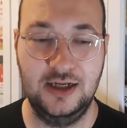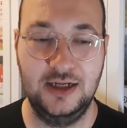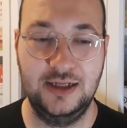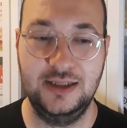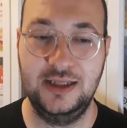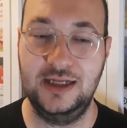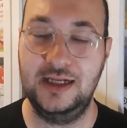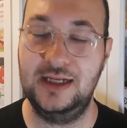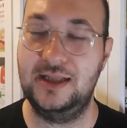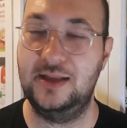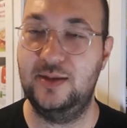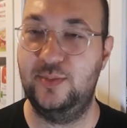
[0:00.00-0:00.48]

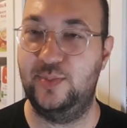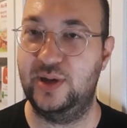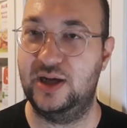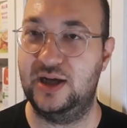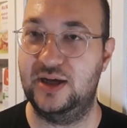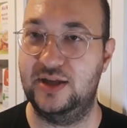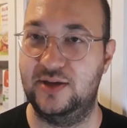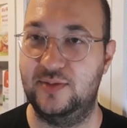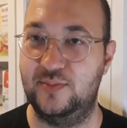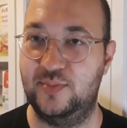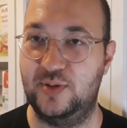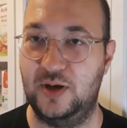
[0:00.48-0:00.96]
little
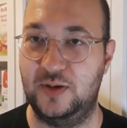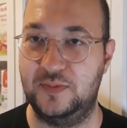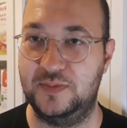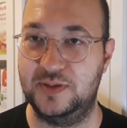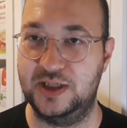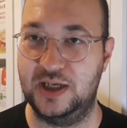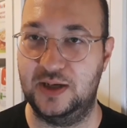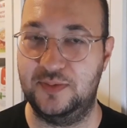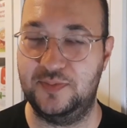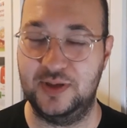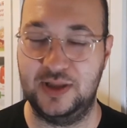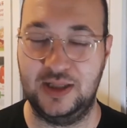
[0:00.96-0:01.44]
bar that pops
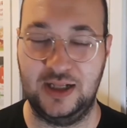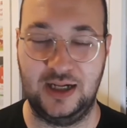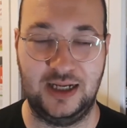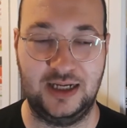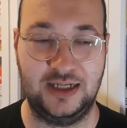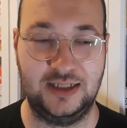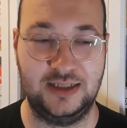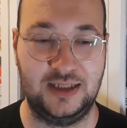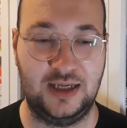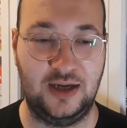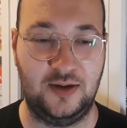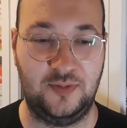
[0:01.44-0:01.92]
up in the
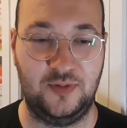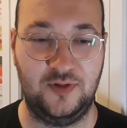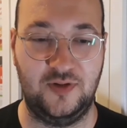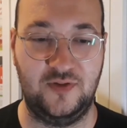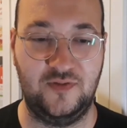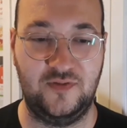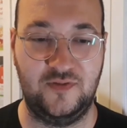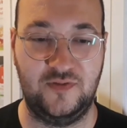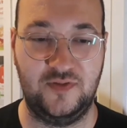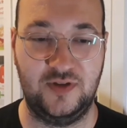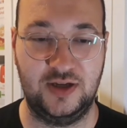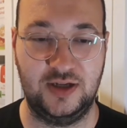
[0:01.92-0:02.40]
last couple
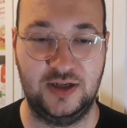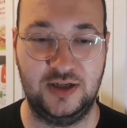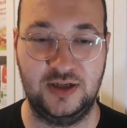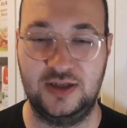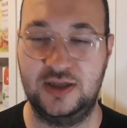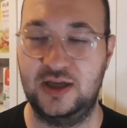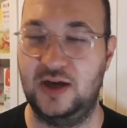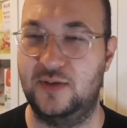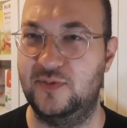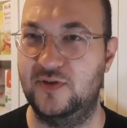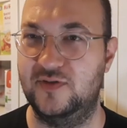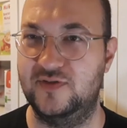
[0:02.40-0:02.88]

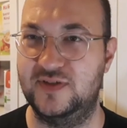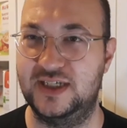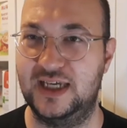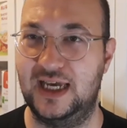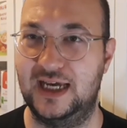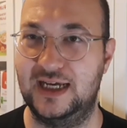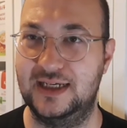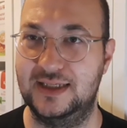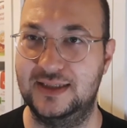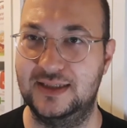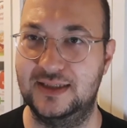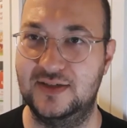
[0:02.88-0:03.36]
of
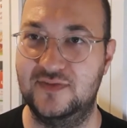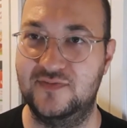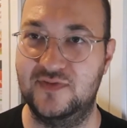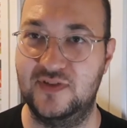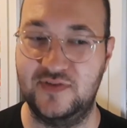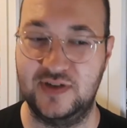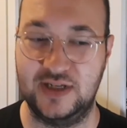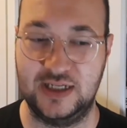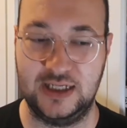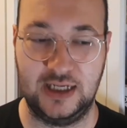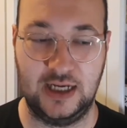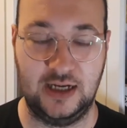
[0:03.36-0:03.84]
seconds of the
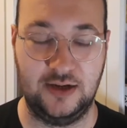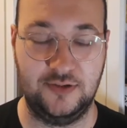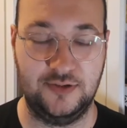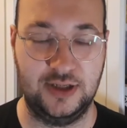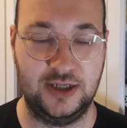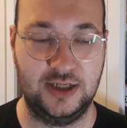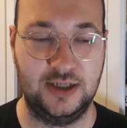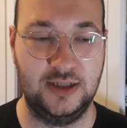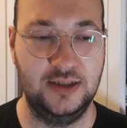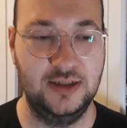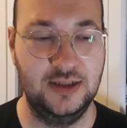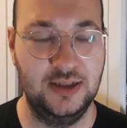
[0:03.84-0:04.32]
video
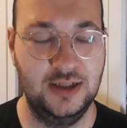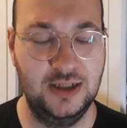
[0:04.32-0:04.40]
there.